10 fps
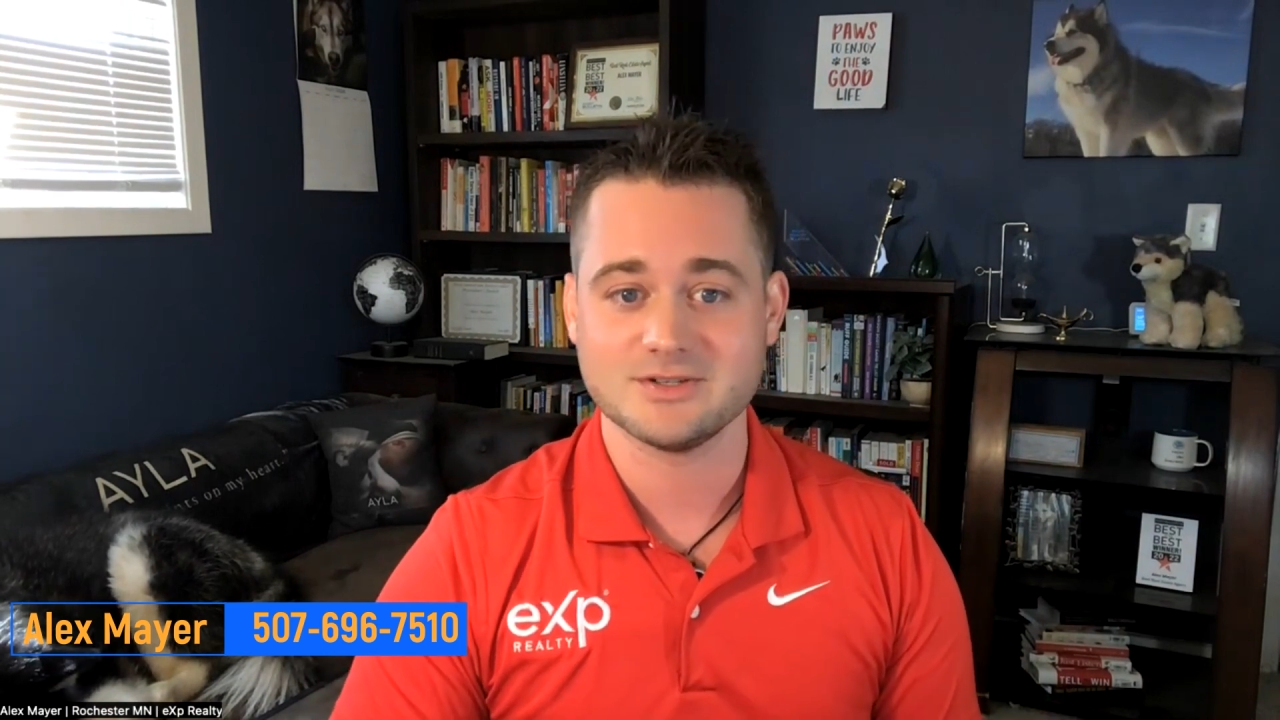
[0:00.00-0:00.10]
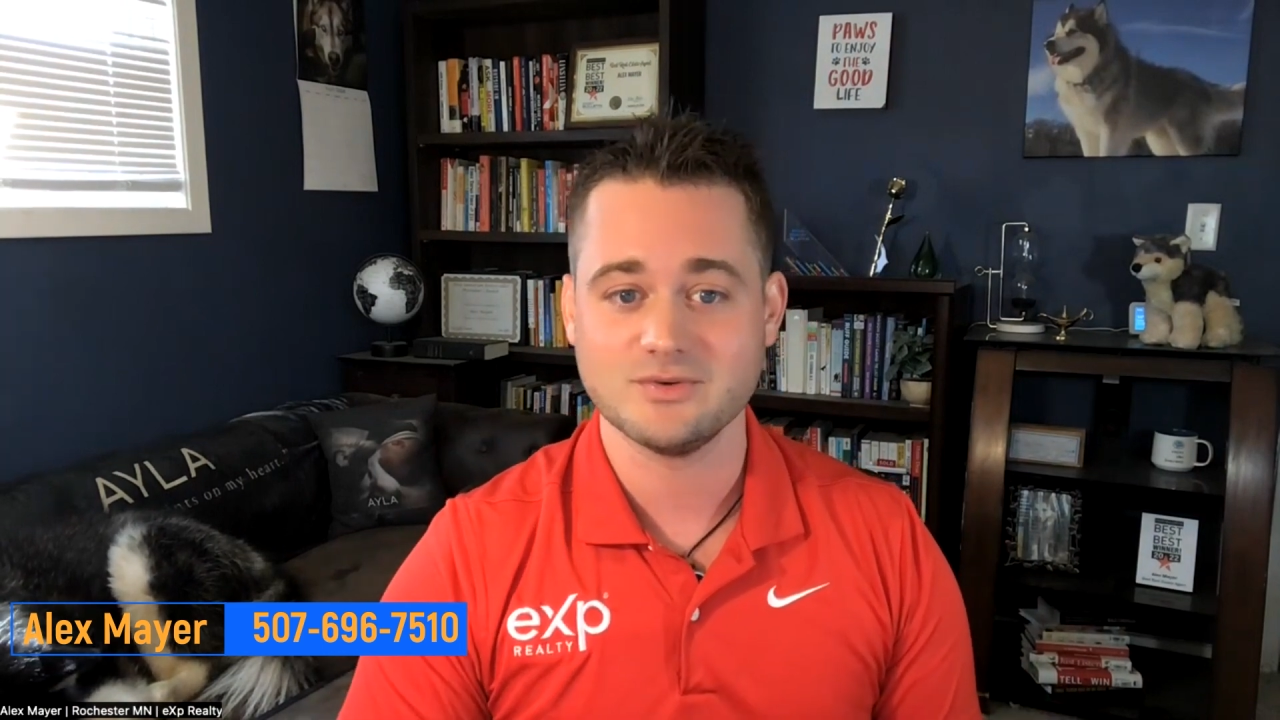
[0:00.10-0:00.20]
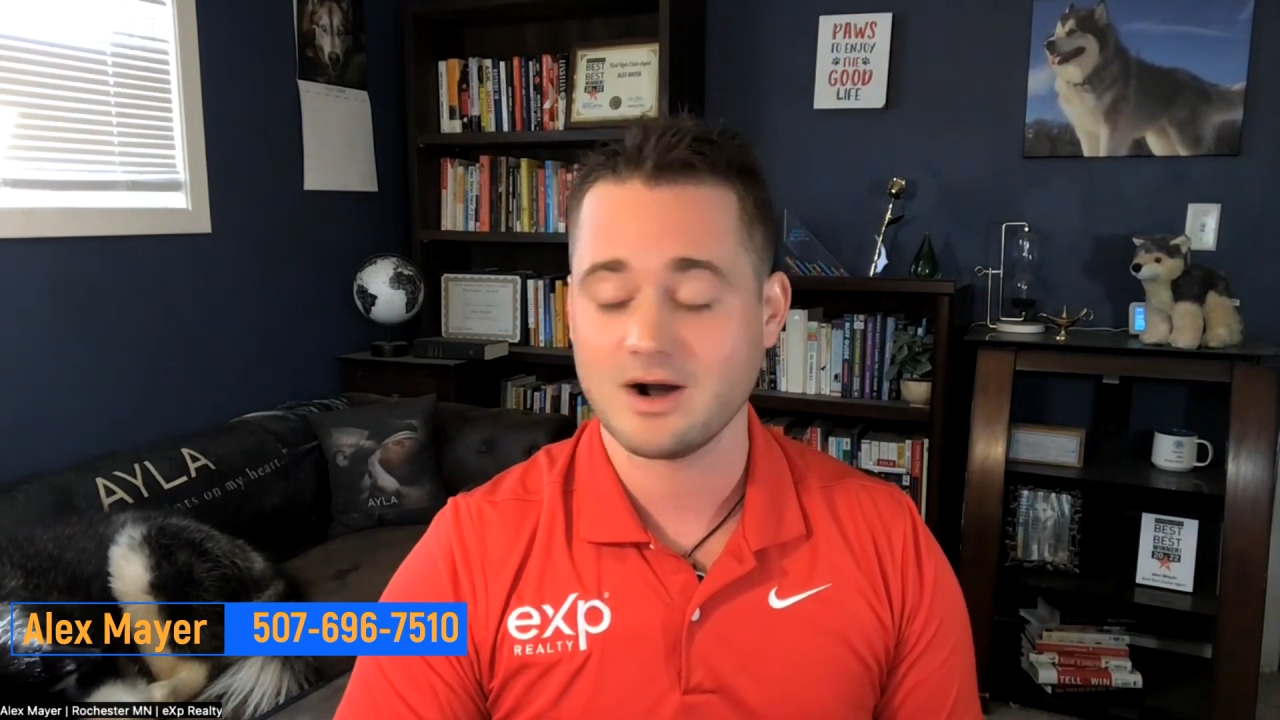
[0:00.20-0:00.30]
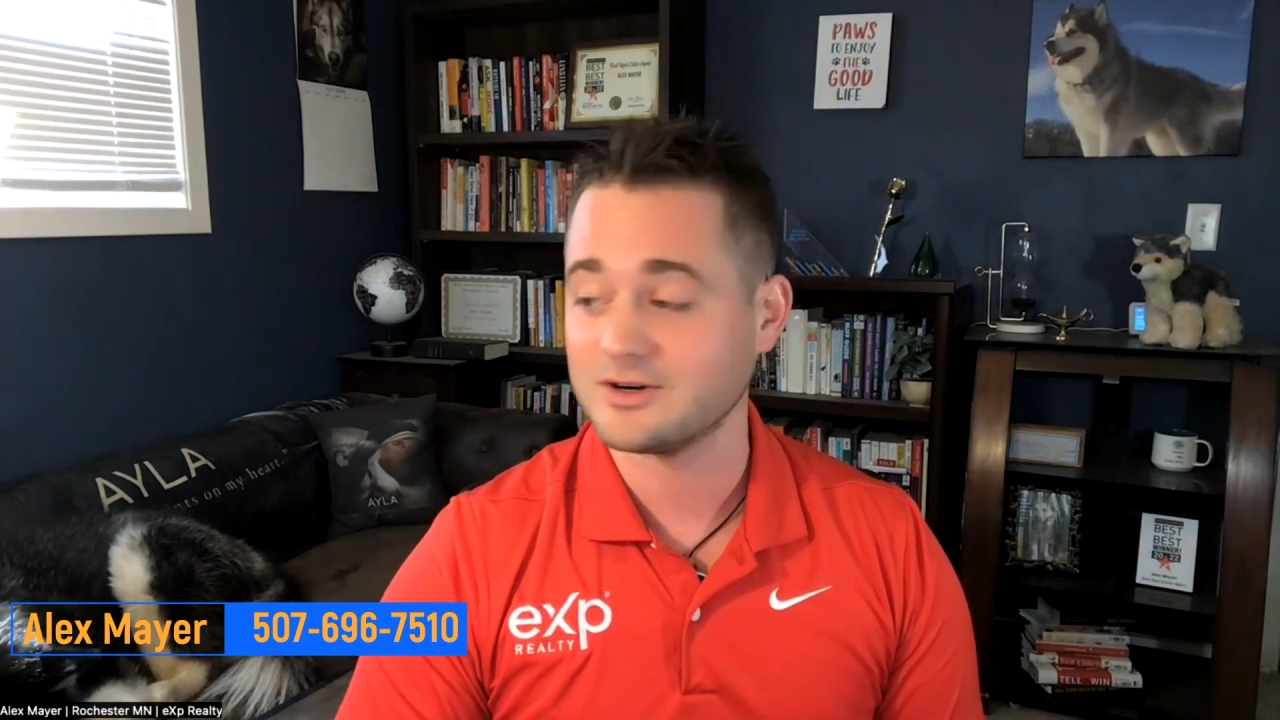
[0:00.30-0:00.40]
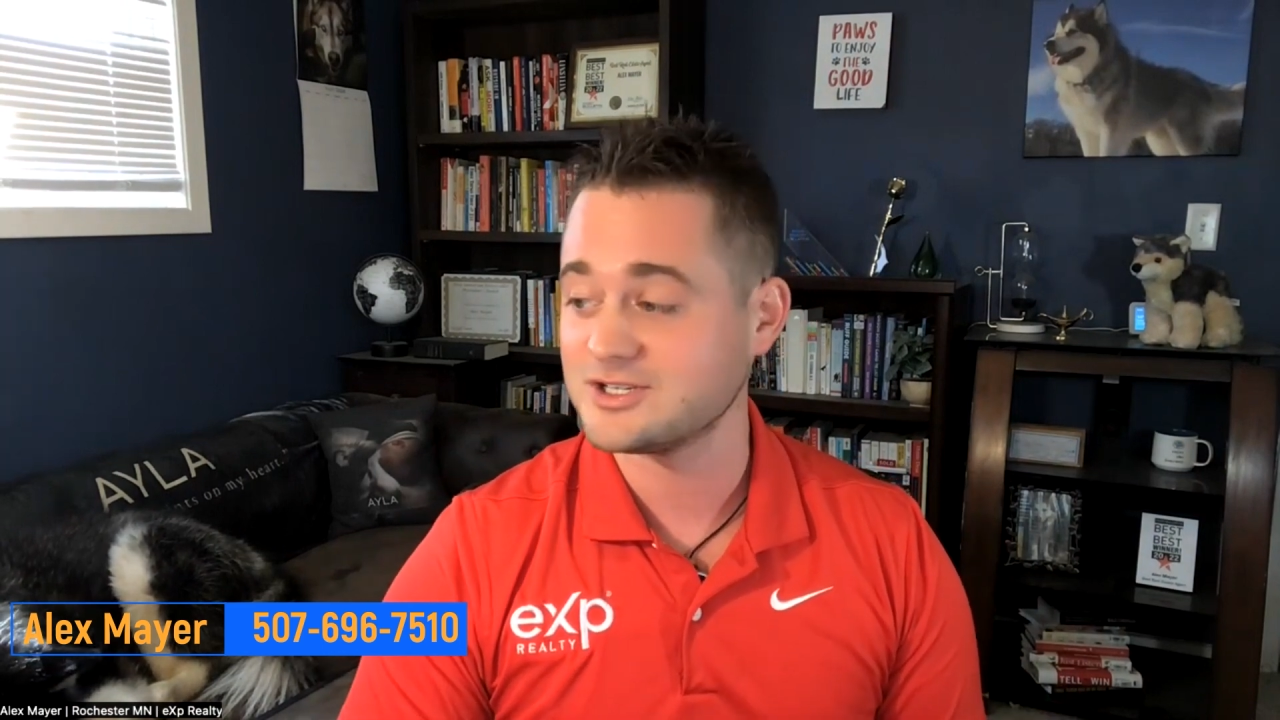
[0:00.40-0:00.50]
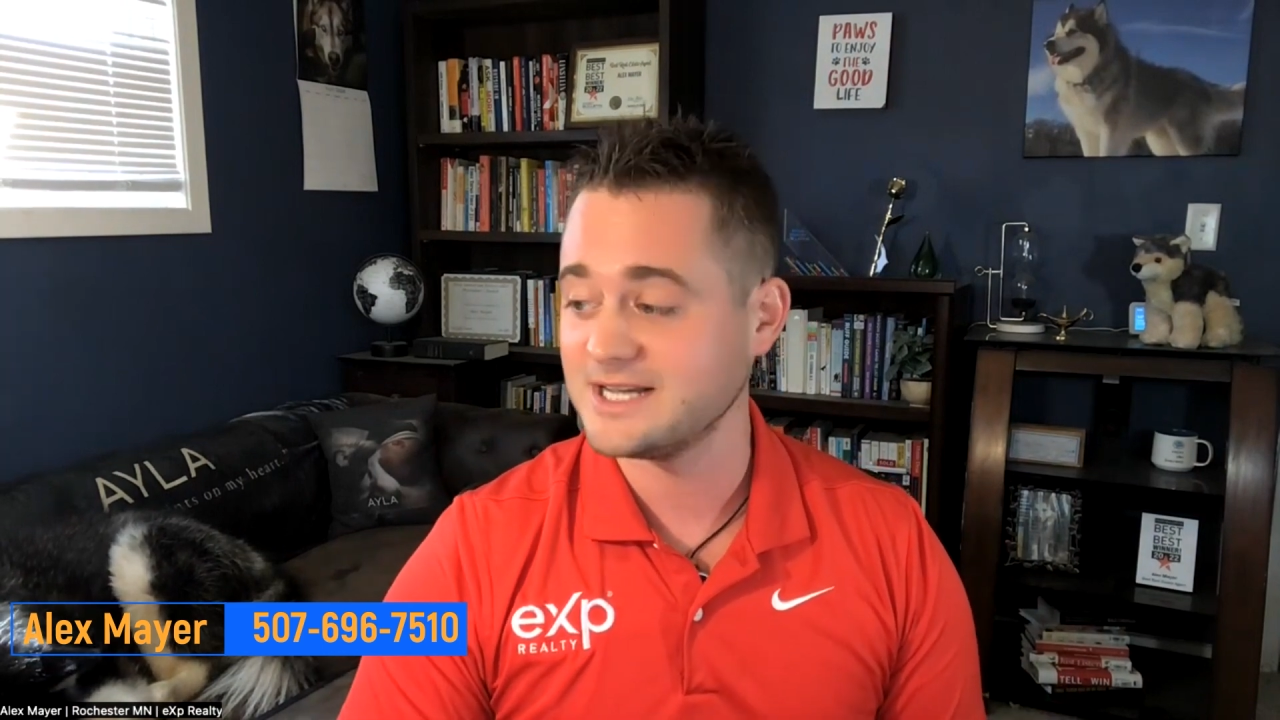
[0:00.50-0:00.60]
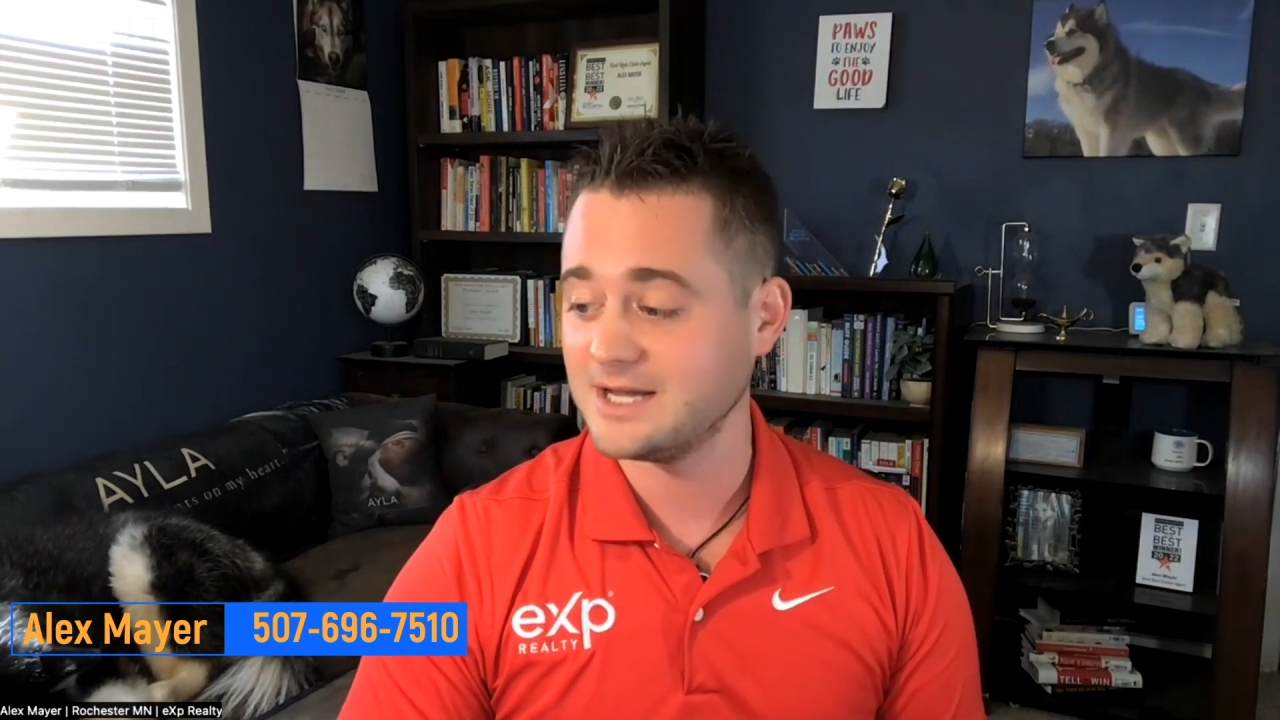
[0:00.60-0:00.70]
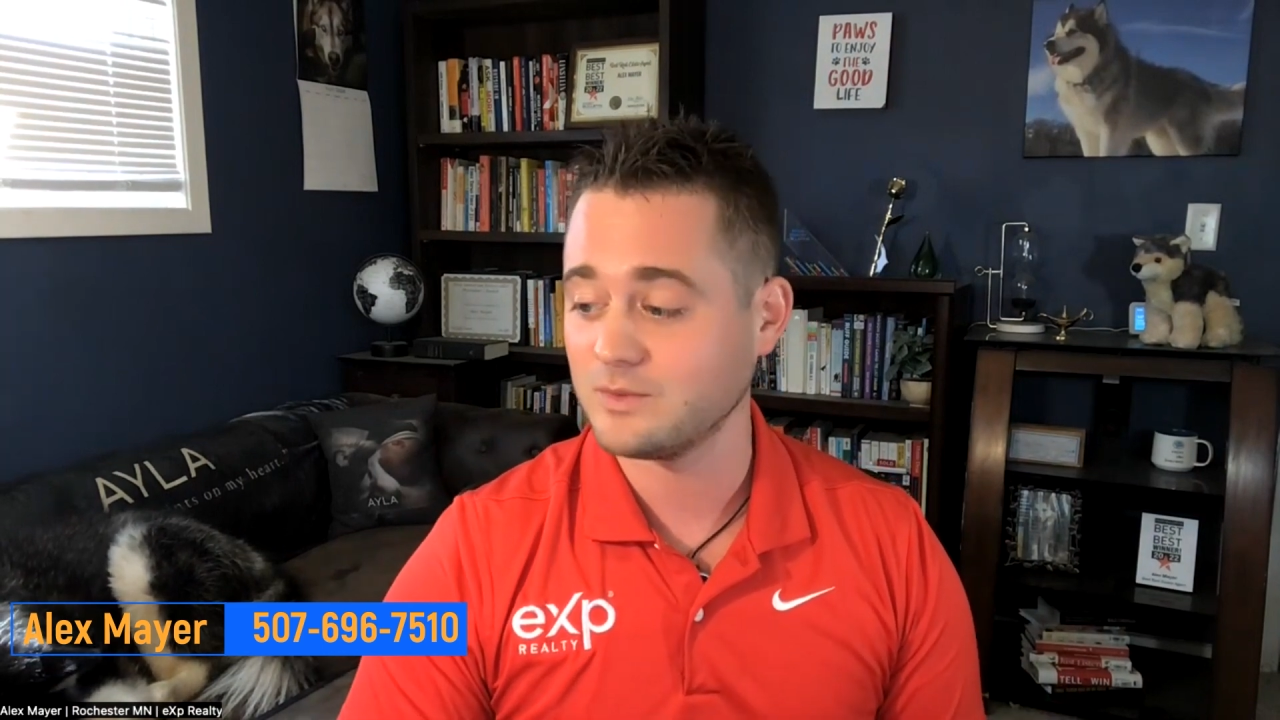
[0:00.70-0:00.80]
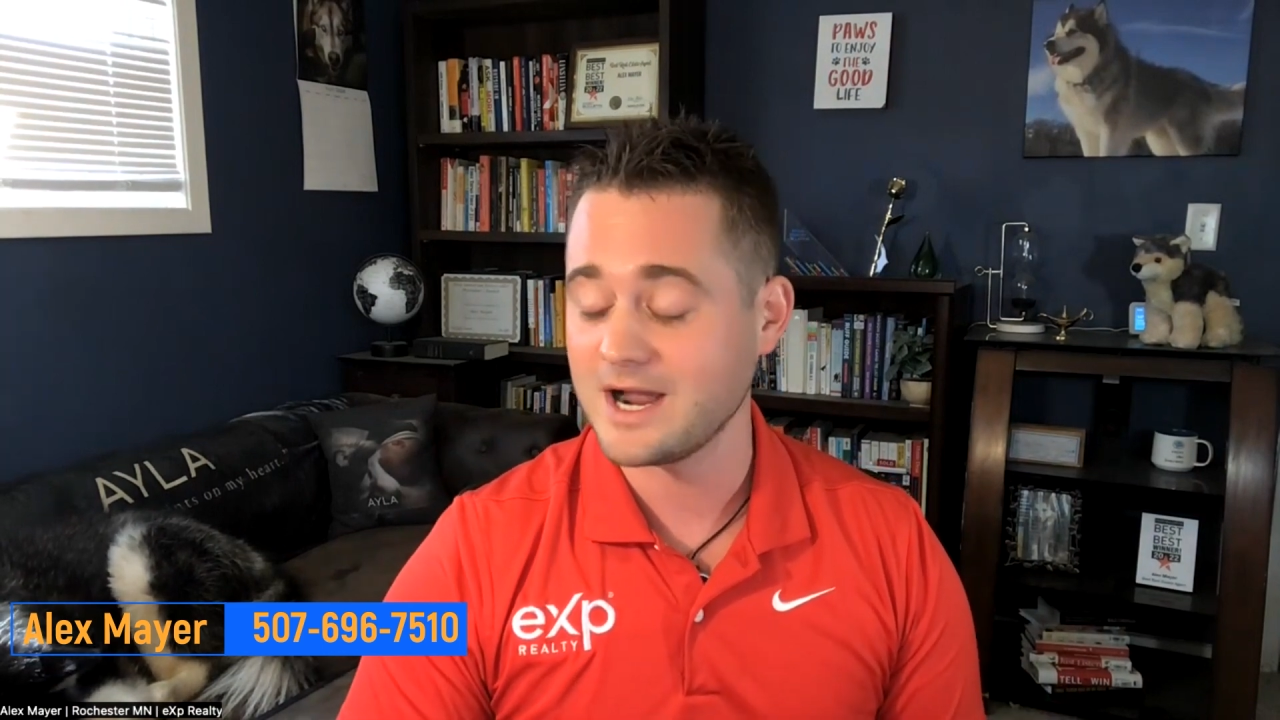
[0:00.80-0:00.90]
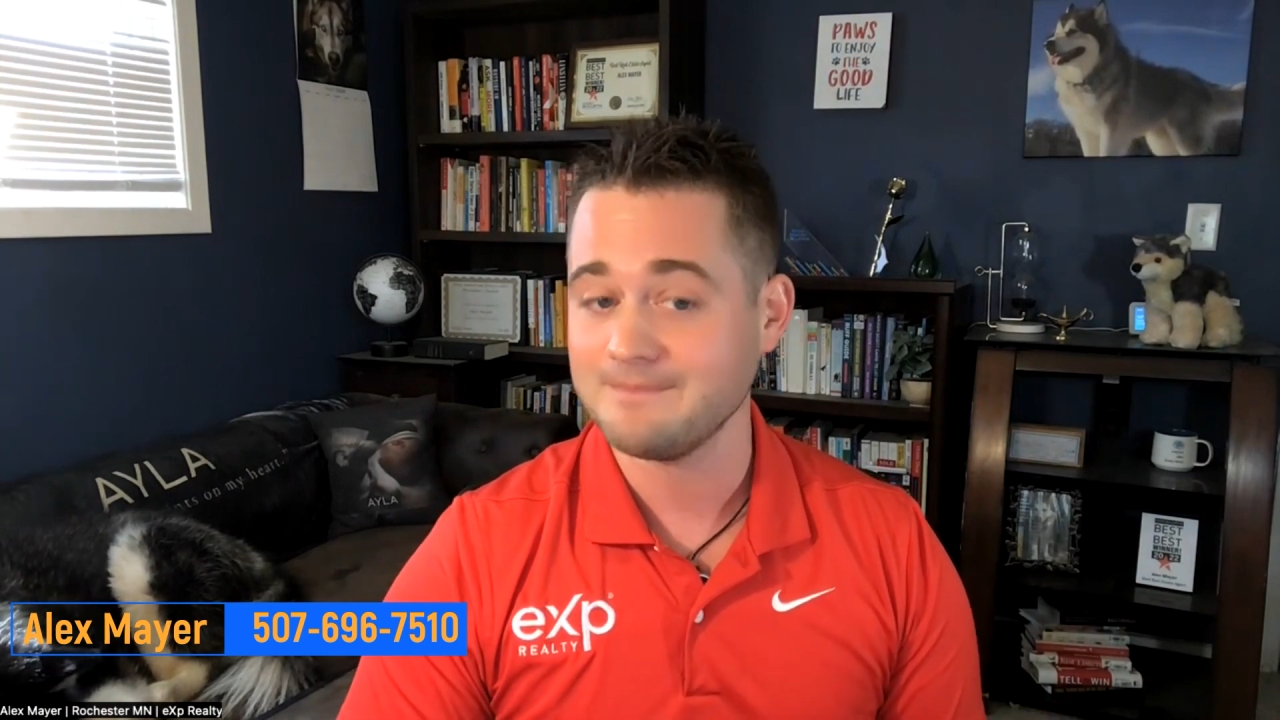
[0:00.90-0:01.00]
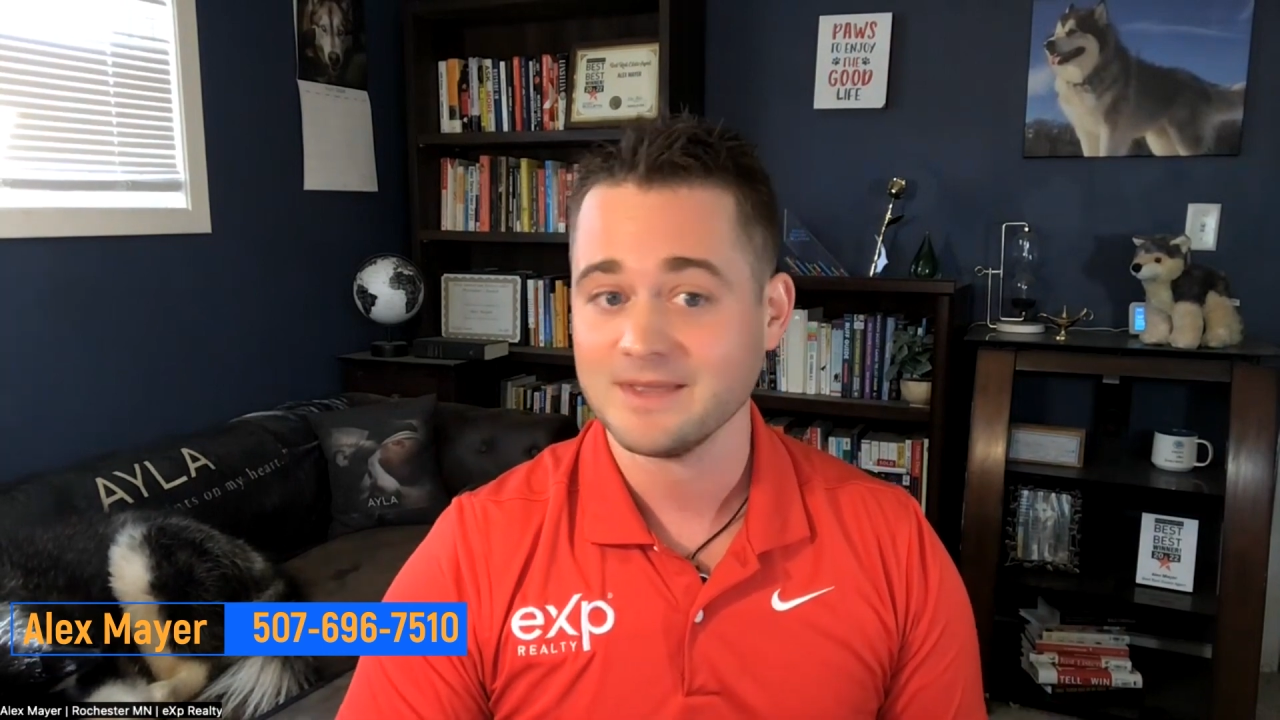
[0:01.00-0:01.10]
to understand way.